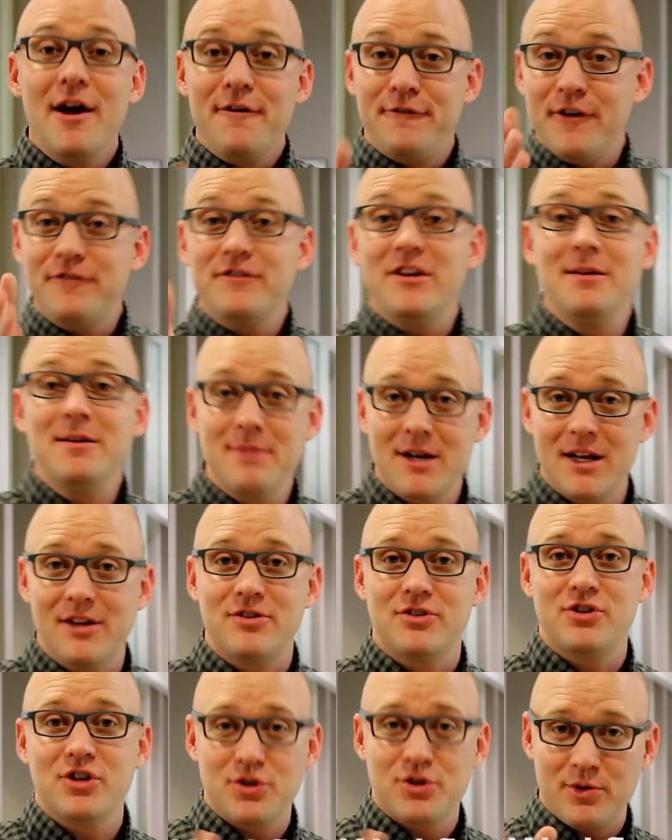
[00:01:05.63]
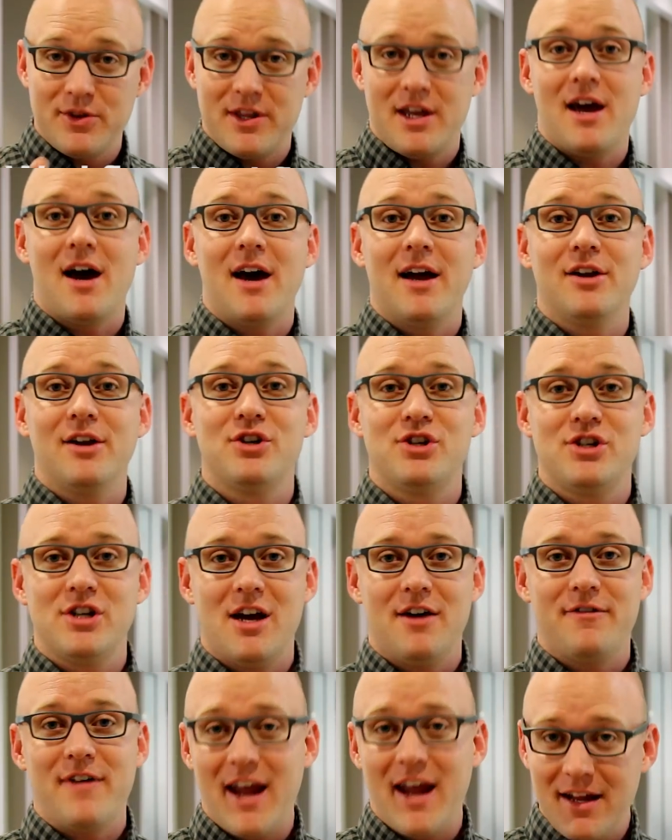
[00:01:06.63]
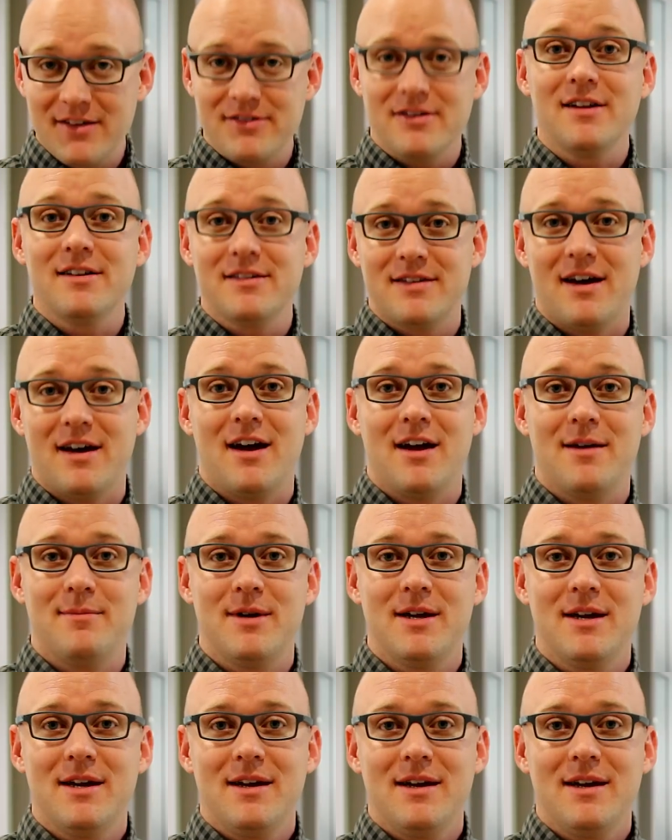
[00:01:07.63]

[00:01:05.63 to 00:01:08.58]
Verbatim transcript: 15 minutes just with the Ion Chef, hands-on time,